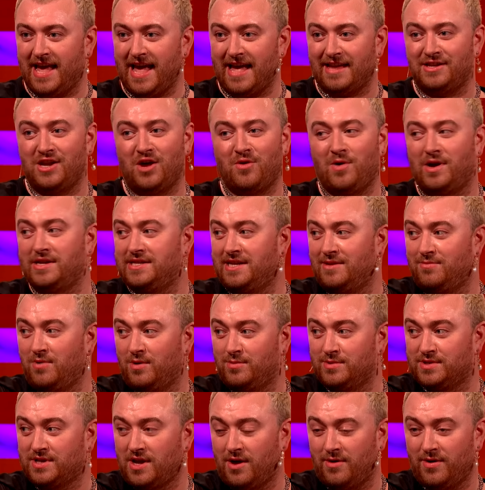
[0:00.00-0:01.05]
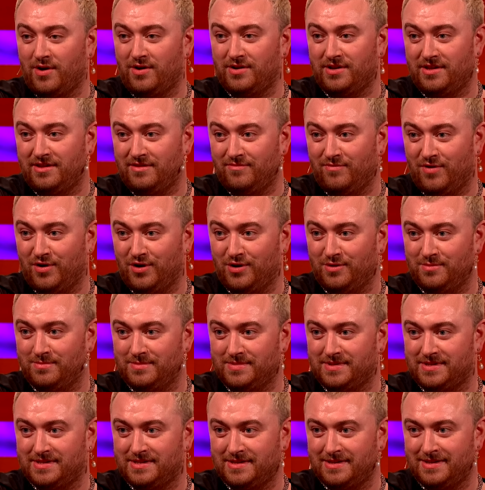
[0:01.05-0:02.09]
They had no idea what was going on in the rooms.
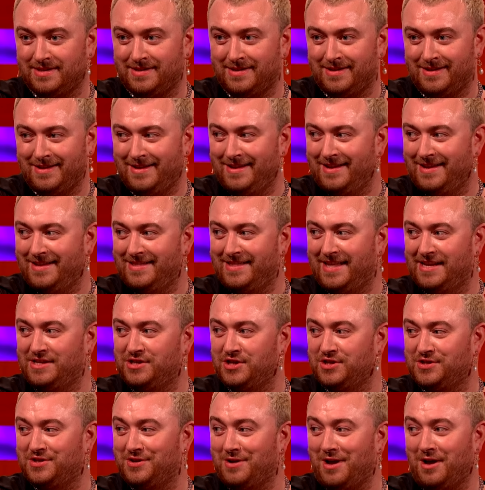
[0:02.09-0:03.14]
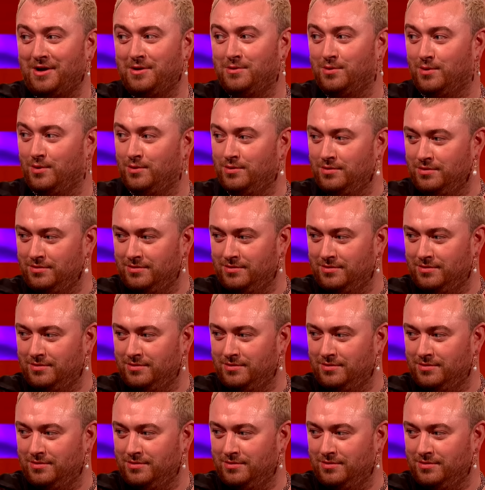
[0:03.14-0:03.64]
They just ooh.